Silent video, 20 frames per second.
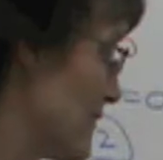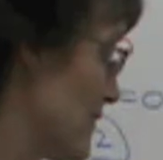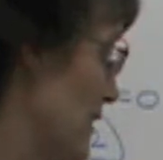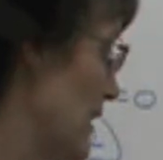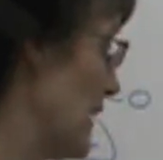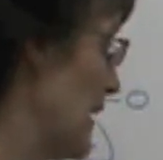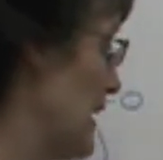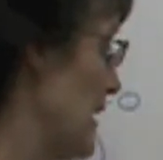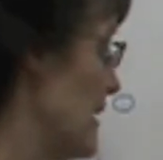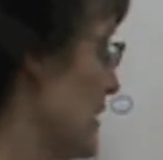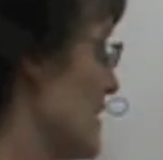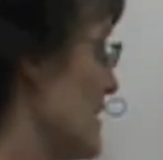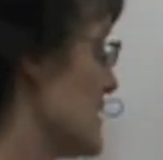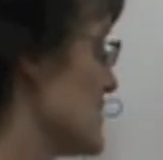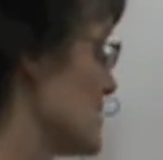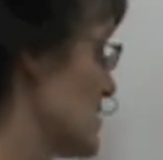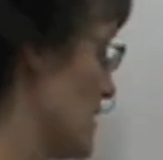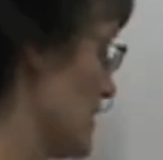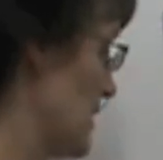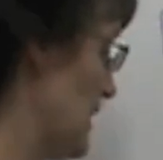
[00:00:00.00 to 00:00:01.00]
Okay.
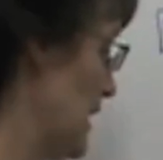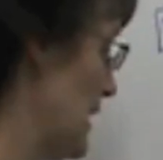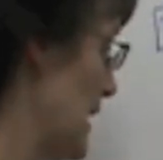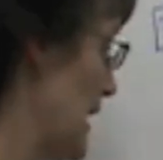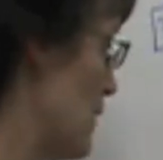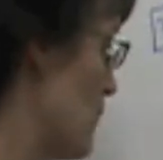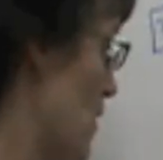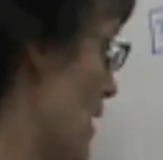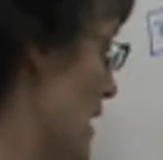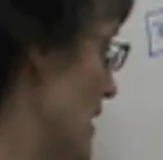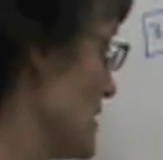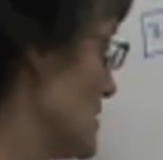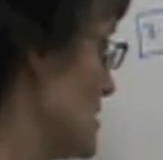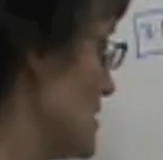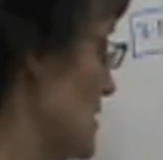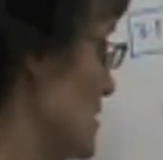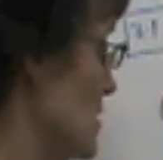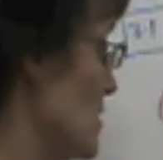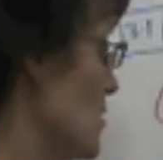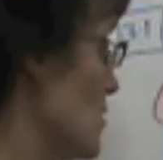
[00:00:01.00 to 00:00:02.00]
So then
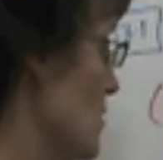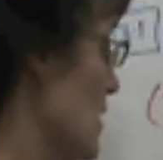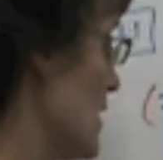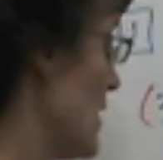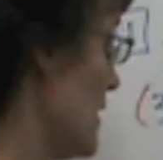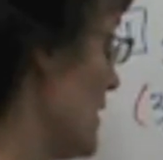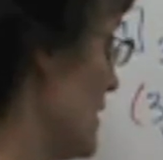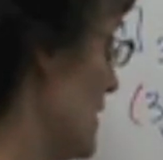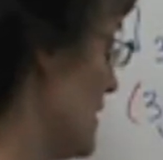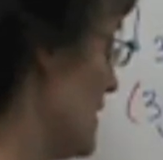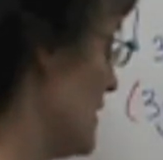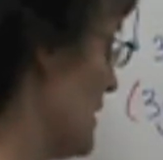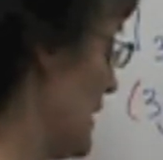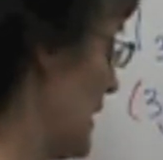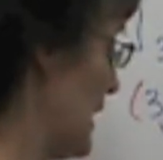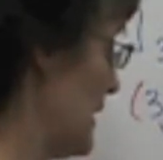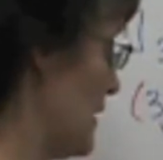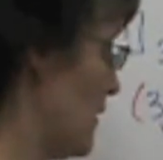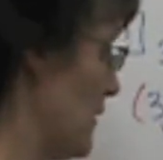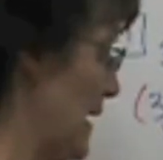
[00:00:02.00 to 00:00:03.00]

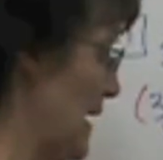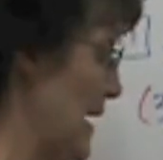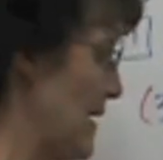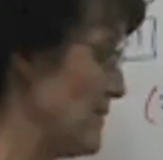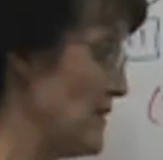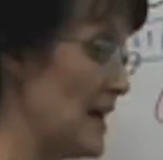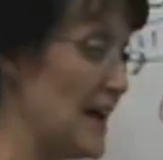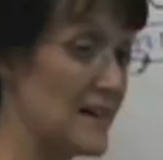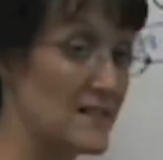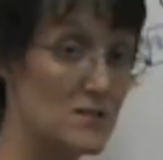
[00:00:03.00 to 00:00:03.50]
I don't have the